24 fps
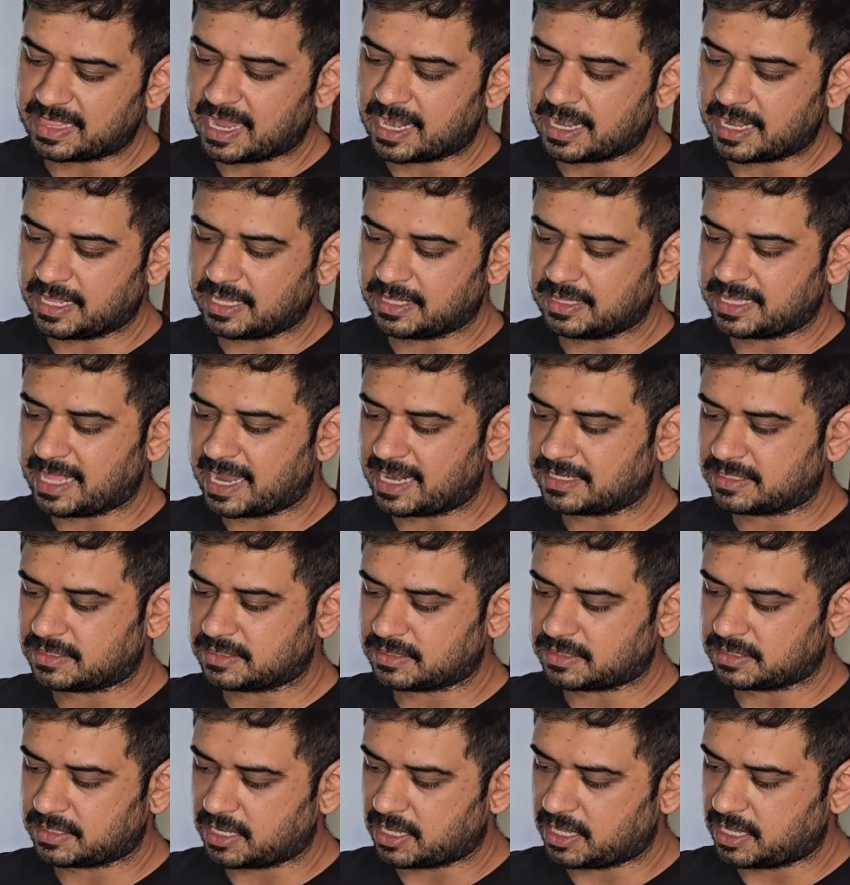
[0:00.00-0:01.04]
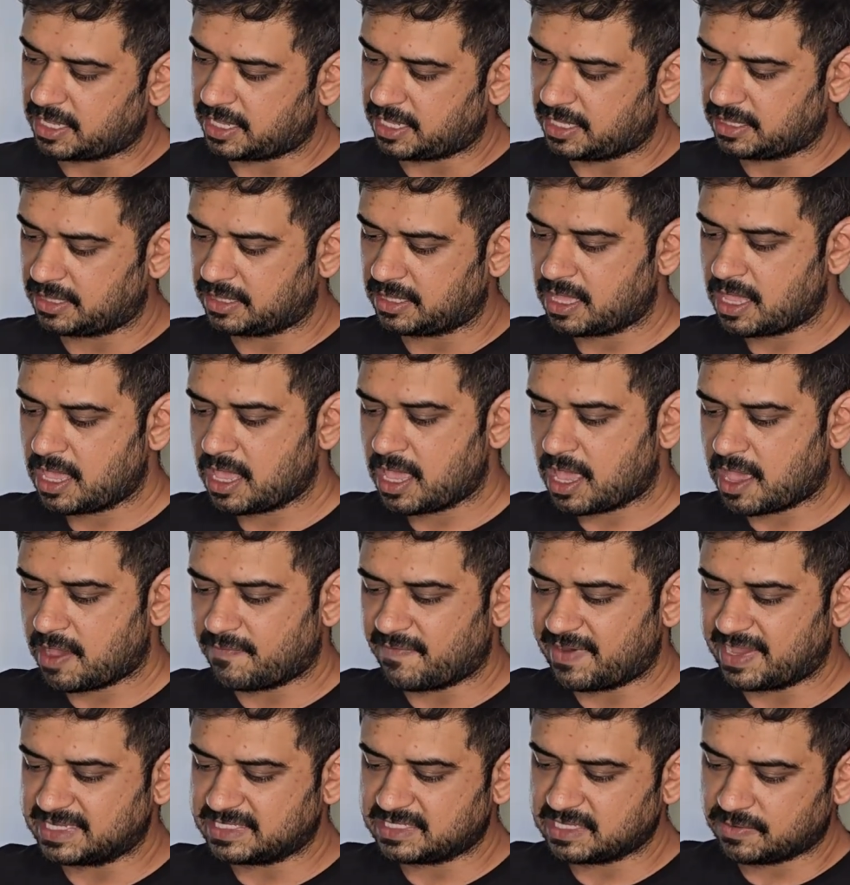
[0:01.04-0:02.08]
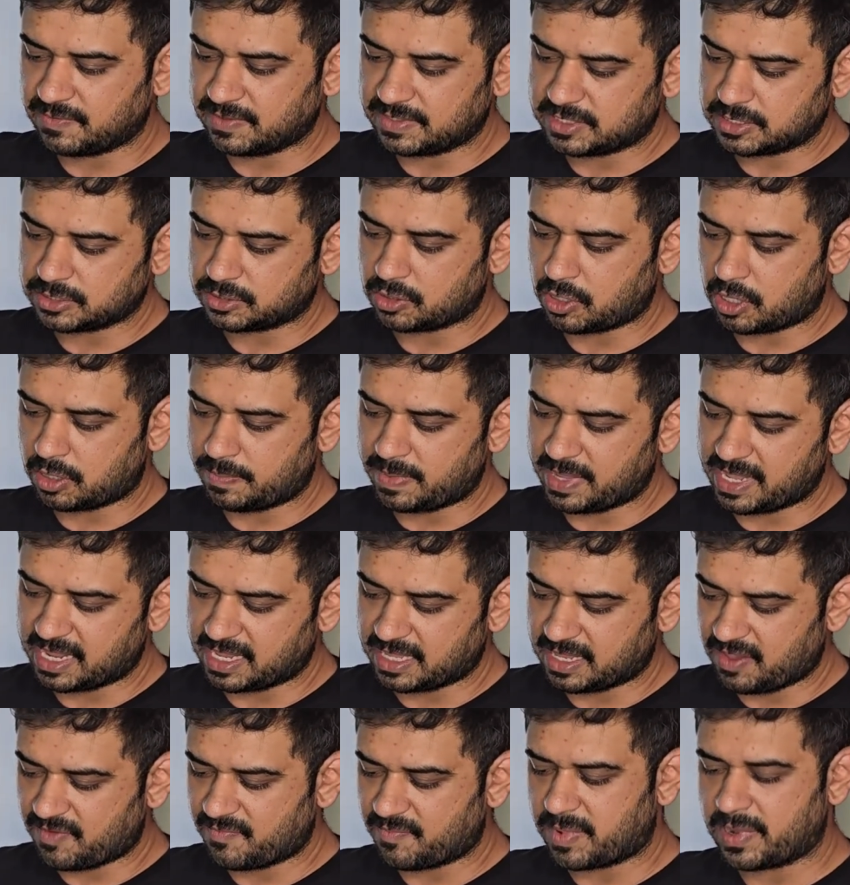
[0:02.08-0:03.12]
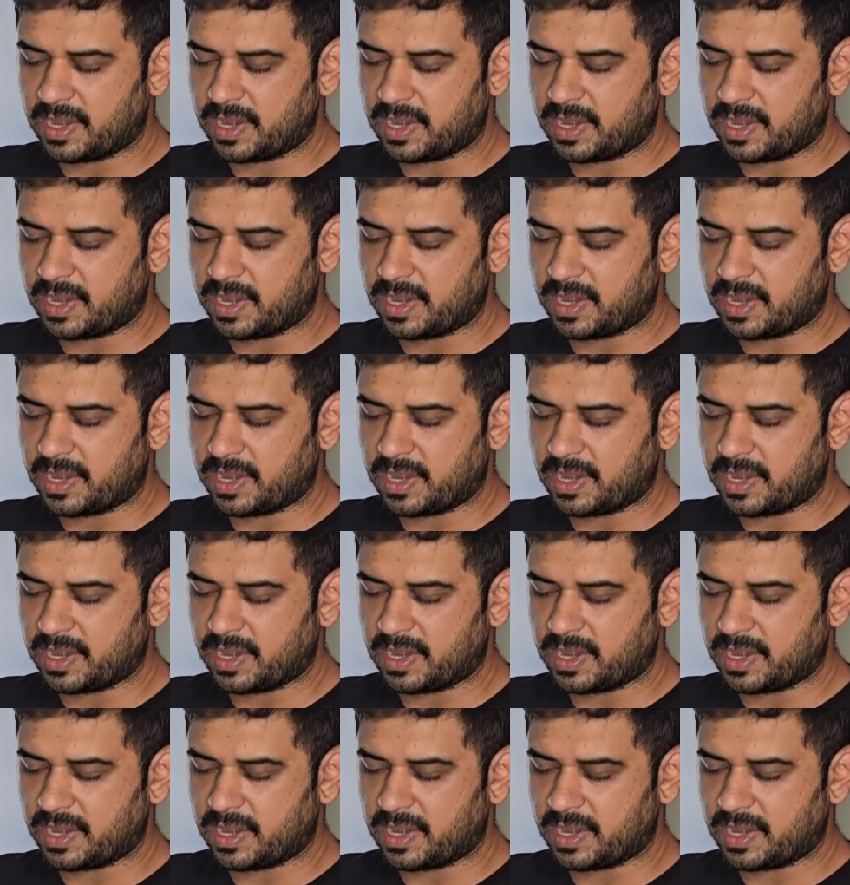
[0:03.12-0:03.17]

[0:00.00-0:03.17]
that in a visor which is not big enough.